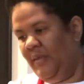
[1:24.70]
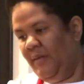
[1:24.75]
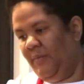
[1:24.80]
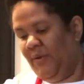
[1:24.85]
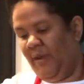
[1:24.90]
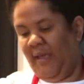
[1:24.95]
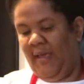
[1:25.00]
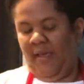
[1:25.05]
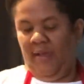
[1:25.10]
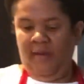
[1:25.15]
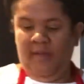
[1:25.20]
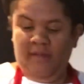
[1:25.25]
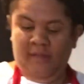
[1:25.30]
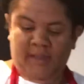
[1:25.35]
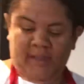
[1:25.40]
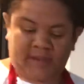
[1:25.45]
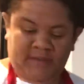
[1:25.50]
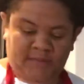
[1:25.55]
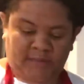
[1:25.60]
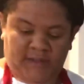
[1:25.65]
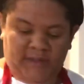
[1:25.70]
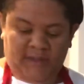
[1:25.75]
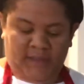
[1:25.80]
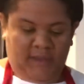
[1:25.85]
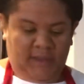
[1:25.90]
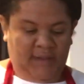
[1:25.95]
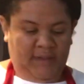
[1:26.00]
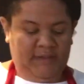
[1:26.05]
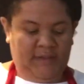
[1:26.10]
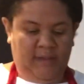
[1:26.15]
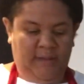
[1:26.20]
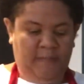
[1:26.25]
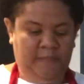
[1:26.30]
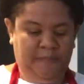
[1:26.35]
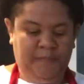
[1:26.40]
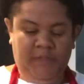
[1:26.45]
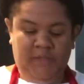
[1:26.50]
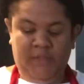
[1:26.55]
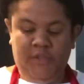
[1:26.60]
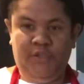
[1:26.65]
1 cup of
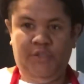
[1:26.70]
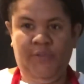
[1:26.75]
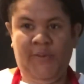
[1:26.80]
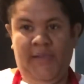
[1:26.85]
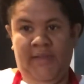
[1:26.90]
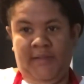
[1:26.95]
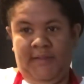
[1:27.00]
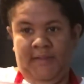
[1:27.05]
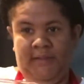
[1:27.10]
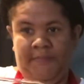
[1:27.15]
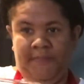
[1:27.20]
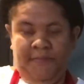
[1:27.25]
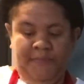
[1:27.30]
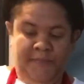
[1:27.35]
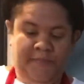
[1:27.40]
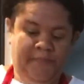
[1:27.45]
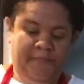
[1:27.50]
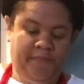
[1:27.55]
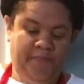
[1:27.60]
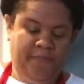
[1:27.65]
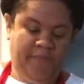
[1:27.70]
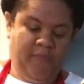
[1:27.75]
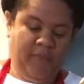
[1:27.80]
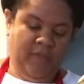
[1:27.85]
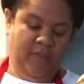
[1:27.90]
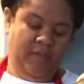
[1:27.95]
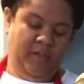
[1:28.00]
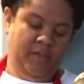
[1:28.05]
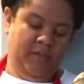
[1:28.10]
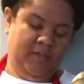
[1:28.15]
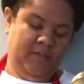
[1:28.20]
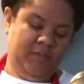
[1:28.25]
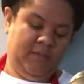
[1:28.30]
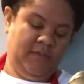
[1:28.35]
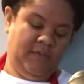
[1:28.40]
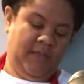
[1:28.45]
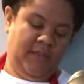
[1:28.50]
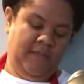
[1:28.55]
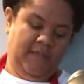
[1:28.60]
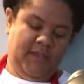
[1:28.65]
heavy whipping
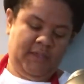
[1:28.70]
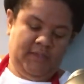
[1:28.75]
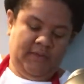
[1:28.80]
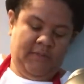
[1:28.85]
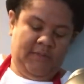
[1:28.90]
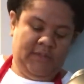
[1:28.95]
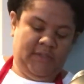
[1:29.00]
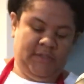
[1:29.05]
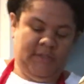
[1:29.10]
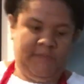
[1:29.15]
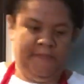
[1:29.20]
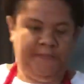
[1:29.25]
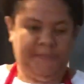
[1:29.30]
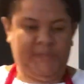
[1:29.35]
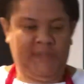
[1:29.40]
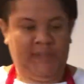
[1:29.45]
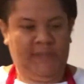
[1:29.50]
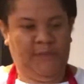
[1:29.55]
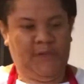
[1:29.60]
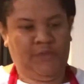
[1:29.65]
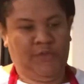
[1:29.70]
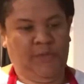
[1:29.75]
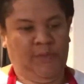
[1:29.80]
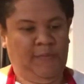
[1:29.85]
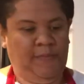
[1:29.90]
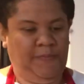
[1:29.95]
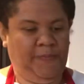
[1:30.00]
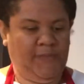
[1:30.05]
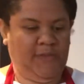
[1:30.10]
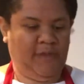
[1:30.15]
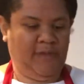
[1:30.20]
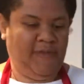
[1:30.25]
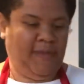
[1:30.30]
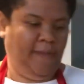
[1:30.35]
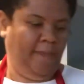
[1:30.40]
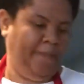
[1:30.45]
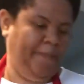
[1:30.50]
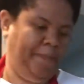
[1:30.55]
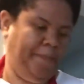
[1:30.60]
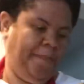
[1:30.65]
cream and 2
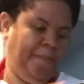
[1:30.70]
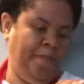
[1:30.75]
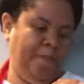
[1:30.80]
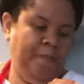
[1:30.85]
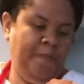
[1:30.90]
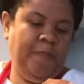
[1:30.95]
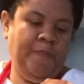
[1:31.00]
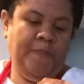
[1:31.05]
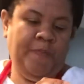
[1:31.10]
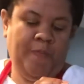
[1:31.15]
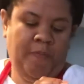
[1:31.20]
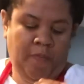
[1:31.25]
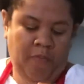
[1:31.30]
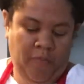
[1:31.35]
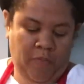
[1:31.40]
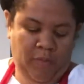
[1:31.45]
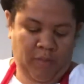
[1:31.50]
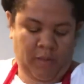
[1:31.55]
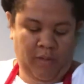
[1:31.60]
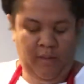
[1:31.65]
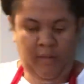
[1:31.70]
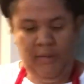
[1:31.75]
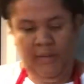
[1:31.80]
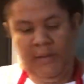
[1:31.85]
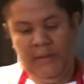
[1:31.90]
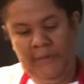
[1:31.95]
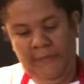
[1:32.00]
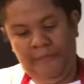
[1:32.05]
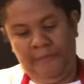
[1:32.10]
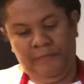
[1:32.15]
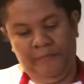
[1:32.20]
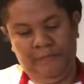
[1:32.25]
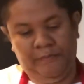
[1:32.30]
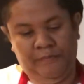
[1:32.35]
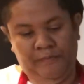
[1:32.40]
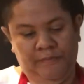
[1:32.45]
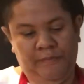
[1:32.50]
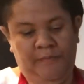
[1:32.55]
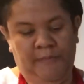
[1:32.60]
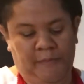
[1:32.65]
eggs. As you can already
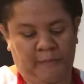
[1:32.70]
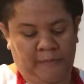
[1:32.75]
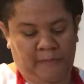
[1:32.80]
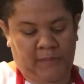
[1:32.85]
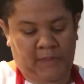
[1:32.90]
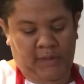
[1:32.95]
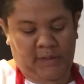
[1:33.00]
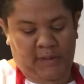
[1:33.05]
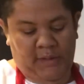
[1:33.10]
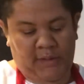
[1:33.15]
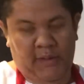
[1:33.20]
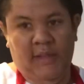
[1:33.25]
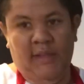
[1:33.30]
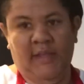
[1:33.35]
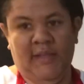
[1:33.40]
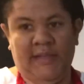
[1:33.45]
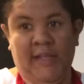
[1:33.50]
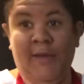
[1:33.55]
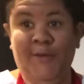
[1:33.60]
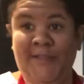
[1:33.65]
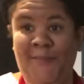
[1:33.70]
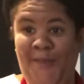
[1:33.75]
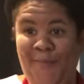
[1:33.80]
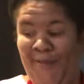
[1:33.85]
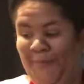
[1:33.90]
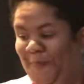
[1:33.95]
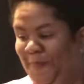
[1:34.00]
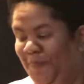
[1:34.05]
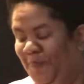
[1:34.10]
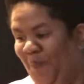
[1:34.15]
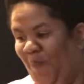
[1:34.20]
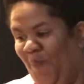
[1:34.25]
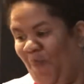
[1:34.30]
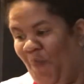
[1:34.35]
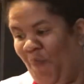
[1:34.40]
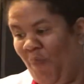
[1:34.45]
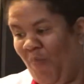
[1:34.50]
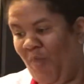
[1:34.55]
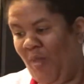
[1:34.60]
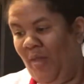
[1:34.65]
tell, this recipe is about to be
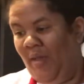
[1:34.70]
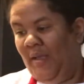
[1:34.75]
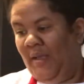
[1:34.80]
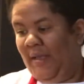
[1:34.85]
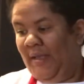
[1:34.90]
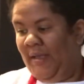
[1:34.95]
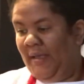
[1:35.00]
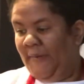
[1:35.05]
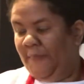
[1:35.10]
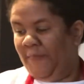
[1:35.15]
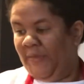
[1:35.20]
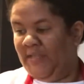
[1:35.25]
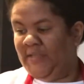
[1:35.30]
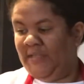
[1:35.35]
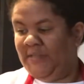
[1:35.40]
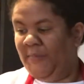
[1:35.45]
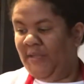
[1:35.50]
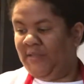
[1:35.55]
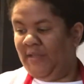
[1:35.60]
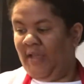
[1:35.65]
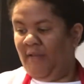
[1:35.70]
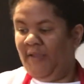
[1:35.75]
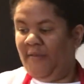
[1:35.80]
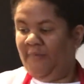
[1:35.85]
high fat,